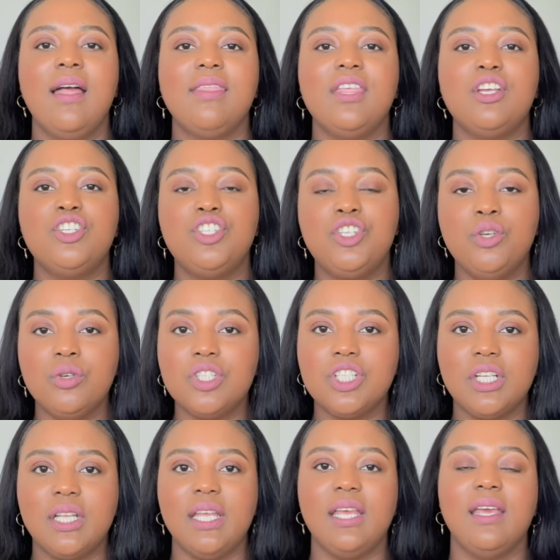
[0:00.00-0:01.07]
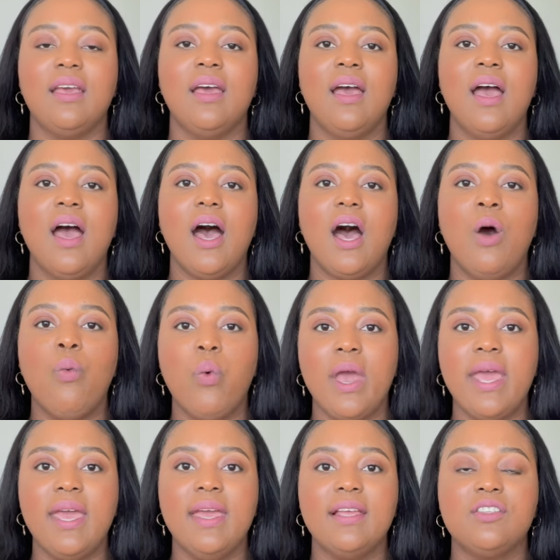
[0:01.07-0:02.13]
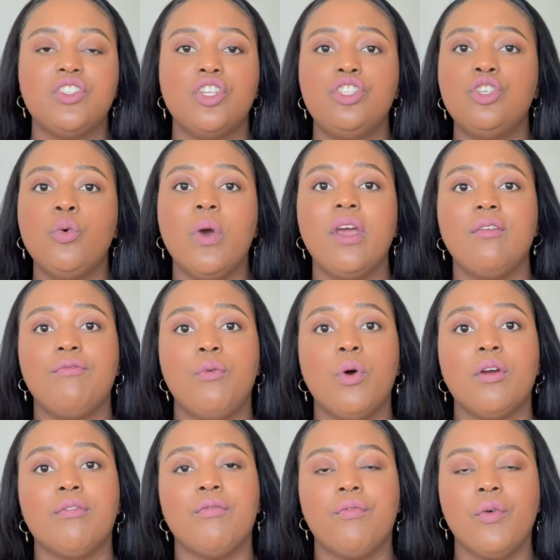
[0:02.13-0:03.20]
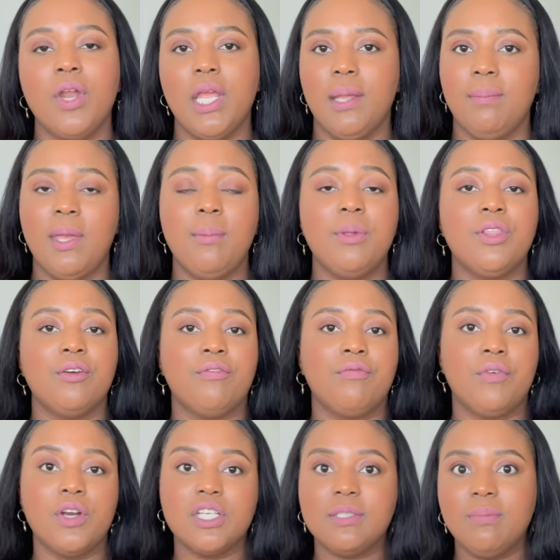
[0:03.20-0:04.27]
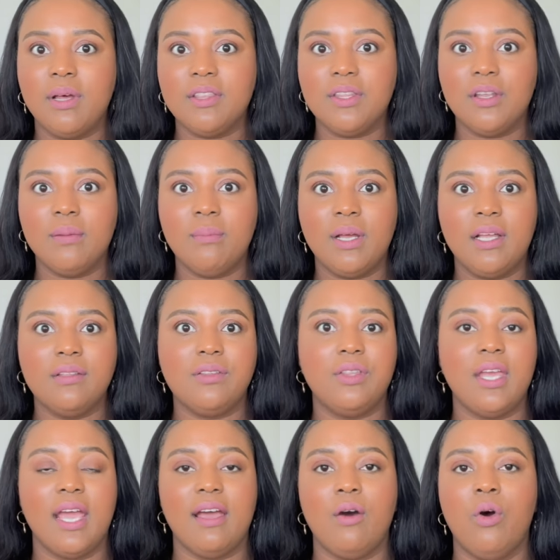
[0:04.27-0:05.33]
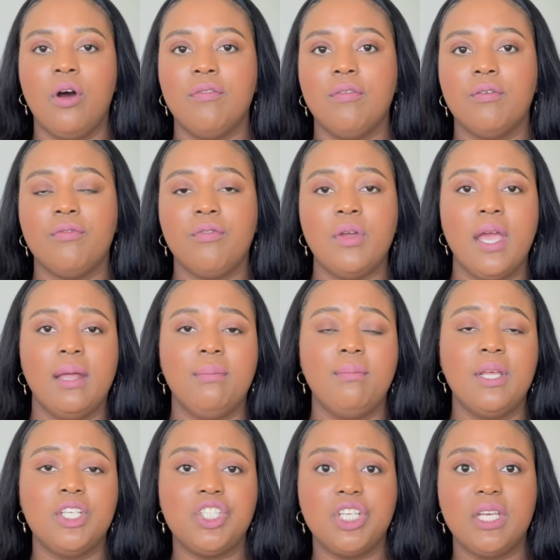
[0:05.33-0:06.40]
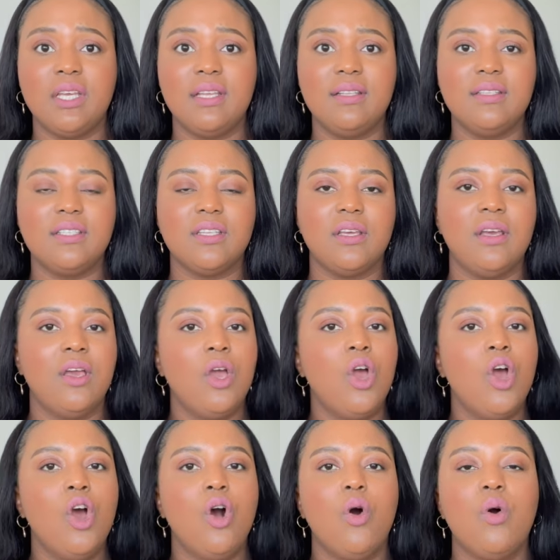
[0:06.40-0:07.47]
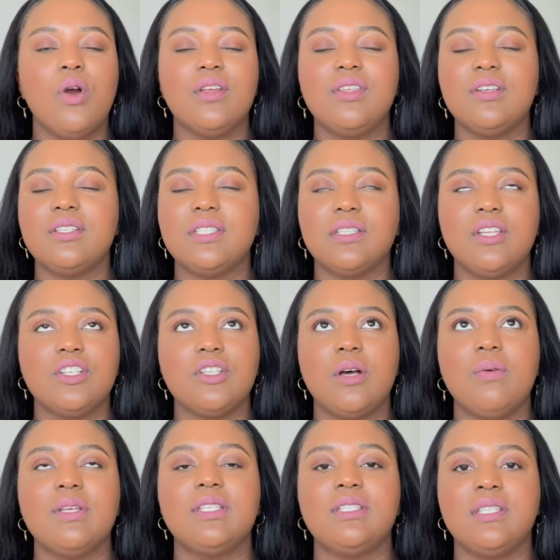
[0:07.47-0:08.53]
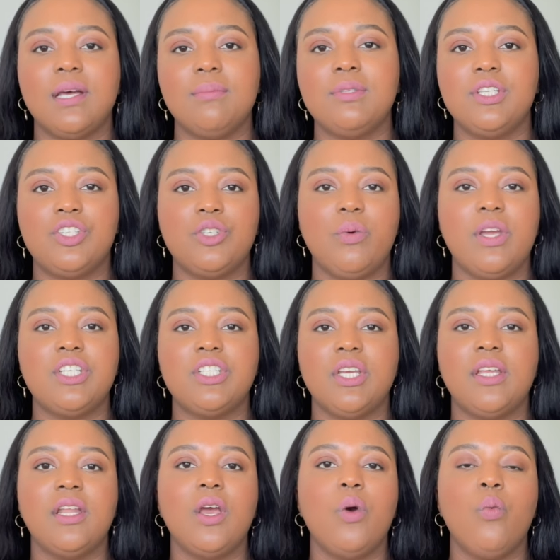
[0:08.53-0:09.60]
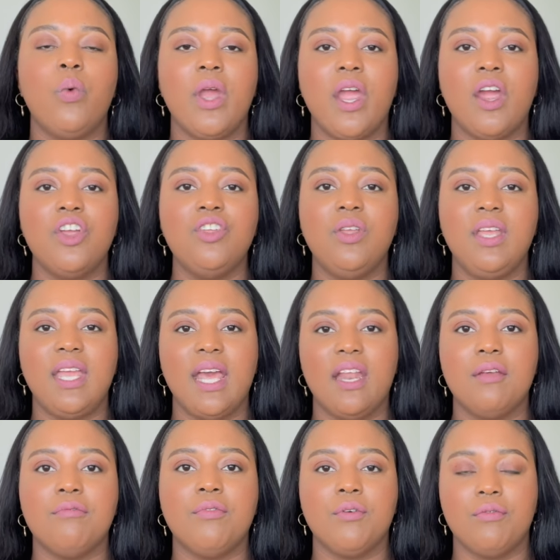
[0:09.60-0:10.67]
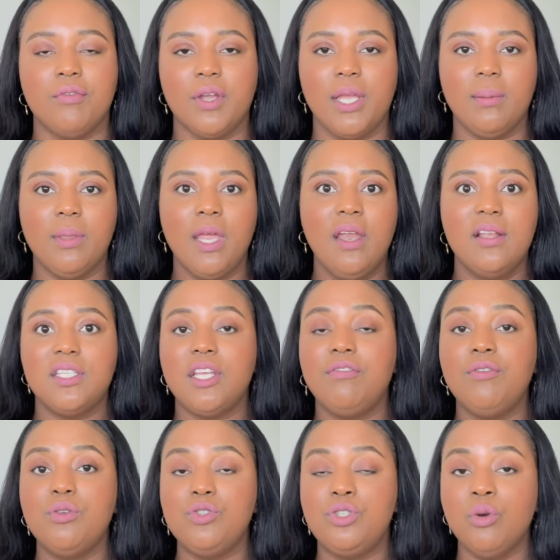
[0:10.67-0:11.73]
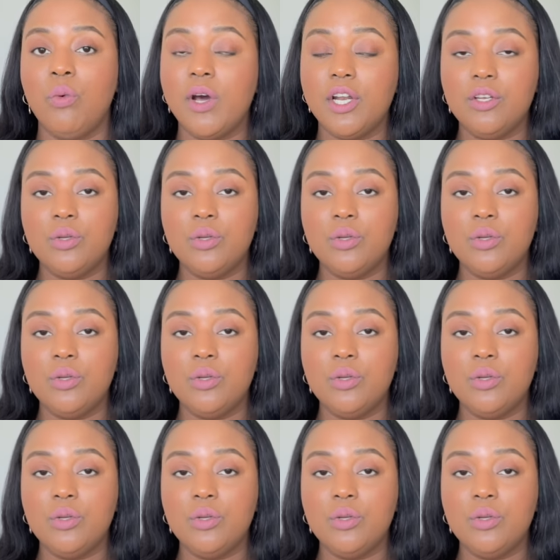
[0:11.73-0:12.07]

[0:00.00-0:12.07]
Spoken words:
there's usually a way to do it for free. Maybe the first month of the month they offer free admissions, or there's always some situation where you can get it for free. So if you do want to